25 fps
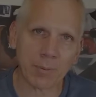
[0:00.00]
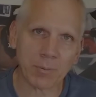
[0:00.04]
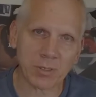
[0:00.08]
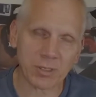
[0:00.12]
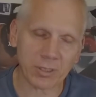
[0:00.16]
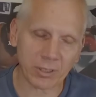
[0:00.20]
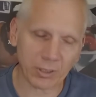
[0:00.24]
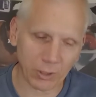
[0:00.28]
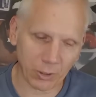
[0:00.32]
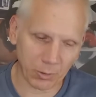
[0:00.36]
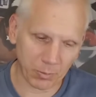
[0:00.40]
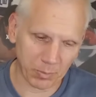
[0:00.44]
up
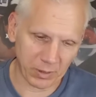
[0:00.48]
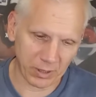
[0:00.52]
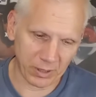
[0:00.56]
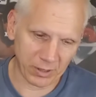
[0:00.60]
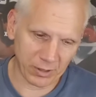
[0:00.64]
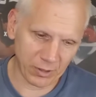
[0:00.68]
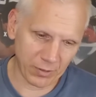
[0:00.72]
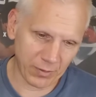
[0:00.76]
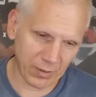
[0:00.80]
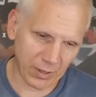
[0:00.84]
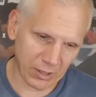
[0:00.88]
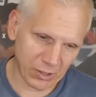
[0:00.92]
just a little
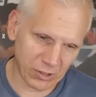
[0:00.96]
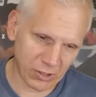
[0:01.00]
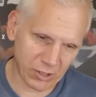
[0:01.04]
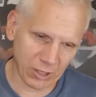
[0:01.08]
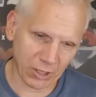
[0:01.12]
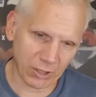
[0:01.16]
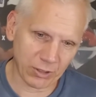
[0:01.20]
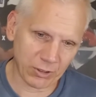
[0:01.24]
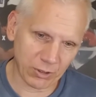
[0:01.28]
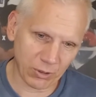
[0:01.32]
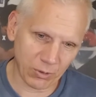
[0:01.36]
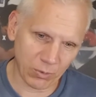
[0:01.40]
bit. You have got
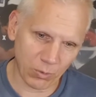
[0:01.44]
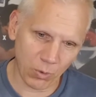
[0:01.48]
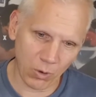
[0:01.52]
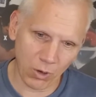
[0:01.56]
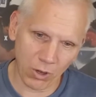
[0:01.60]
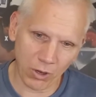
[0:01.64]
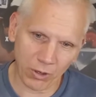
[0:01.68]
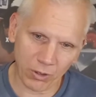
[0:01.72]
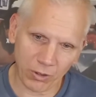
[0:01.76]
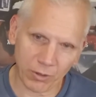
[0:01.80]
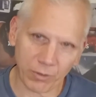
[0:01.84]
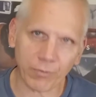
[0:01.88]
shelter,
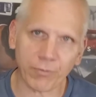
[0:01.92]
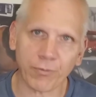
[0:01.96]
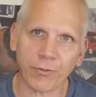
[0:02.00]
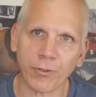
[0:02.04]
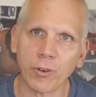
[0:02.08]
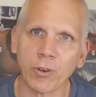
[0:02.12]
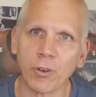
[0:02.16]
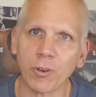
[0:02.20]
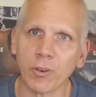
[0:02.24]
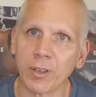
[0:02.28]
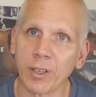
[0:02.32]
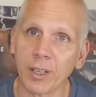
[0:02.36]
water, and
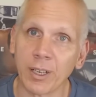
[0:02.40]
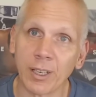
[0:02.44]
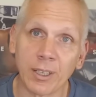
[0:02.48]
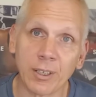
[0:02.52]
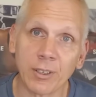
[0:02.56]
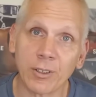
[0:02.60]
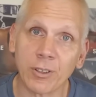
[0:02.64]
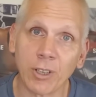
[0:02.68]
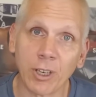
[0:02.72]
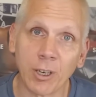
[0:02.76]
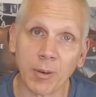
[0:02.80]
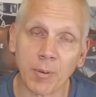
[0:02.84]
food, and I
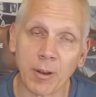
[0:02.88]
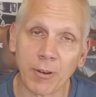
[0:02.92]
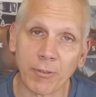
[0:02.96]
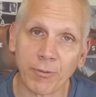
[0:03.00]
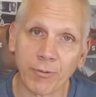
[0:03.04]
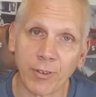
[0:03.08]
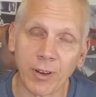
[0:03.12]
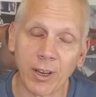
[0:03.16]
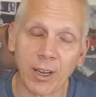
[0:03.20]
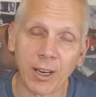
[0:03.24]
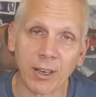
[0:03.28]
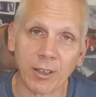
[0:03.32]
didn't talk about
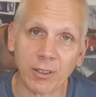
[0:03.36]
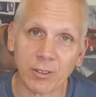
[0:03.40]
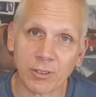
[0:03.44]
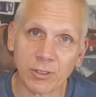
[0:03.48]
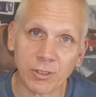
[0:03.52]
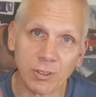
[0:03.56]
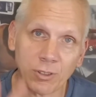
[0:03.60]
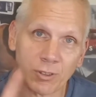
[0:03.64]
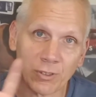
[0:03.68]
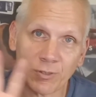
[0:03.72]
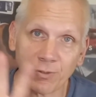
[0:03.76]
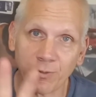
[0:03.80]
fire.
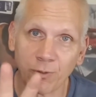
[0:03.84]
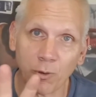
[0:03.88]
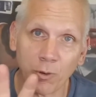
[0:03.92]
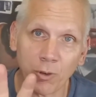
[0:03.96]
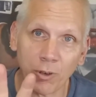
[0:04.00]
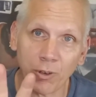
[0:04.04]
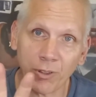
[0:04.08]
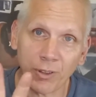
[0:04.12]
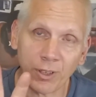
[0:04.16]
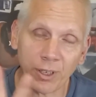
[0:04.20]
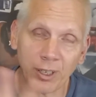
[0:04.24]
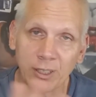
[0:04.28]
So there's
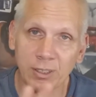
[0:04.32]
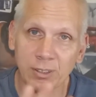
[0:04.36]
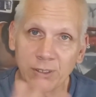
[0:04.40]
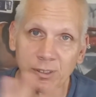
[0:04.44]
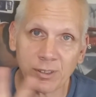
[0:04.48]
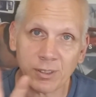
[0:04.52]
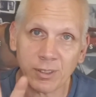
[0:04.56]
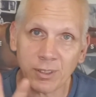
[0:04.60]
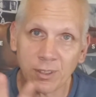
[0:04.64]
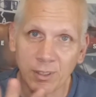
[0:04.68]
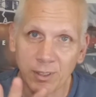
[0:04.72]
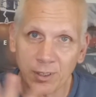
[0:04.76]
four
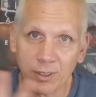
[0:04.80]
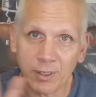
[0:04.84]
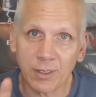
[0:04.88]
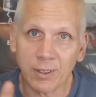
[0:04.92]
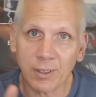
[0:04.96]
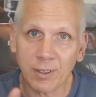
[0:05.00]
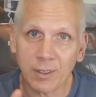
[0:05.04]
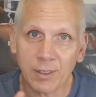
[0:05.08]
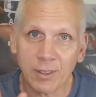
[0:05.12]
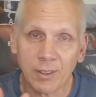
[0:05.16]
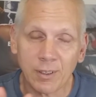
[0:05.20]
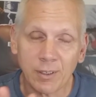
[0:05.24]
things
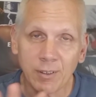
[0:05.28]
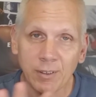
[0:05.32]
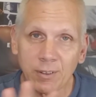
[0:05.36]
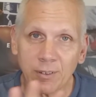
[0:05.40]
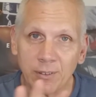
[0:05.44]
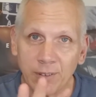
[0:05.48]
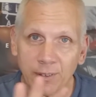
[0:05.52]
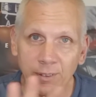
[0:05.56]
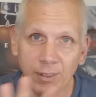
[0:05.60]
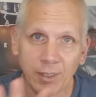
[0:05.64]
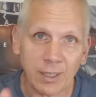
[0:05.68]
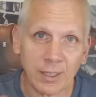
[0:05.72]

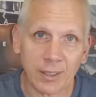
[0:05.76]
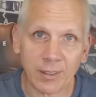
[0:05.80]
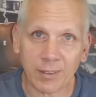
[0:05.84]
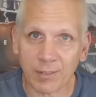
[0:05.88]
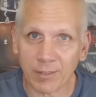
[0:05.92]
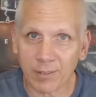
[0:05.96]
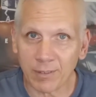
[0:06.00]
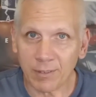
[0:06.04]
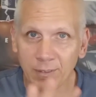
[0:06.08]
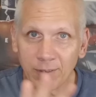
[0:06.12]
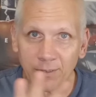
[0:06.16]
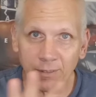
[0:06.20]
that
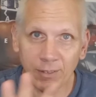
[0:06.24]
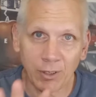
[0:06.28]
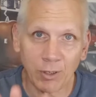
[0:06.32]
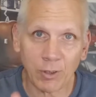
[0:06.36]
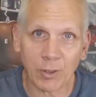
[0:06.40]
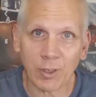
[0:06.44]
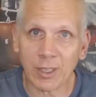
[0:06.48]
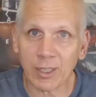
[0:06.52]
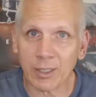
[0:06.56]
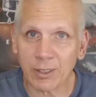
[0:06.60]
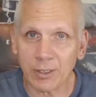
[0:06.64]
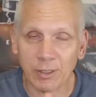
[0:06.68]
you
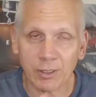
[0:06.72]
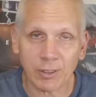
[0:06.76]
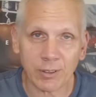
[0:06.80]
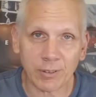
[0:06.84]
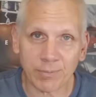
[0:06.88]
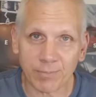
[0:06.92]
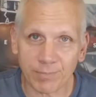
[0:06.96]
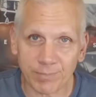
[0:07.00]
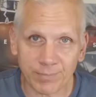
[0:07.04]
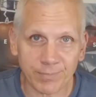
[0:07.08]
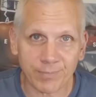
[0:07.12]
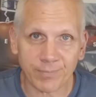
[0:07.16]
need
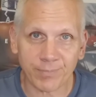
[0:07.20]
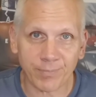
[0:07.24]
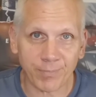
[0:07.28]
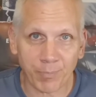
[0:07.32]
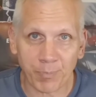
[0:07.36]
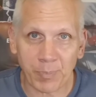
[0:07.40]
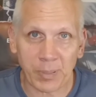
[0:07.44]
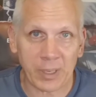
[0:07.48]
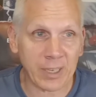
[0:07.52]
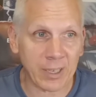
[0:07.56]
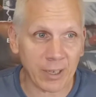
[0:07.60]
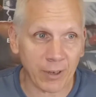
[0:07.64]
to
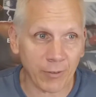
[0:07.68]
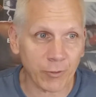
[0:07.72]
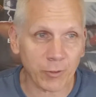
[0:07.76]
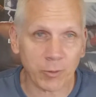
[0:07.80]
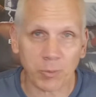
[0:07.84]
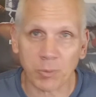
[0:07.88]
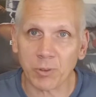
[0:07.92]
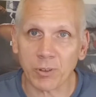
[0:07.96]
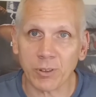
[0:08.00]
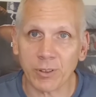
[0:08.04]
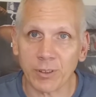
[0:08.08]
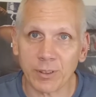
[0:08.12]
be
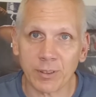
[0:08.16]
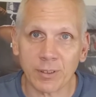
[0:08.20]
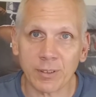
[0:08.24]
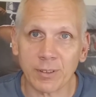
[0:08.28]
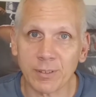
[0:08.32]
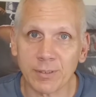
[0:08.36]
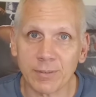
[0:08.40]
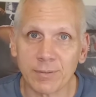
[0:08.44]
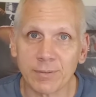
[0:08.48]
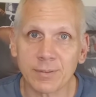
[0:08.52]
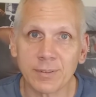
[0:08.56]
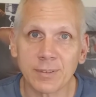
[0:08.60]
comfortable in the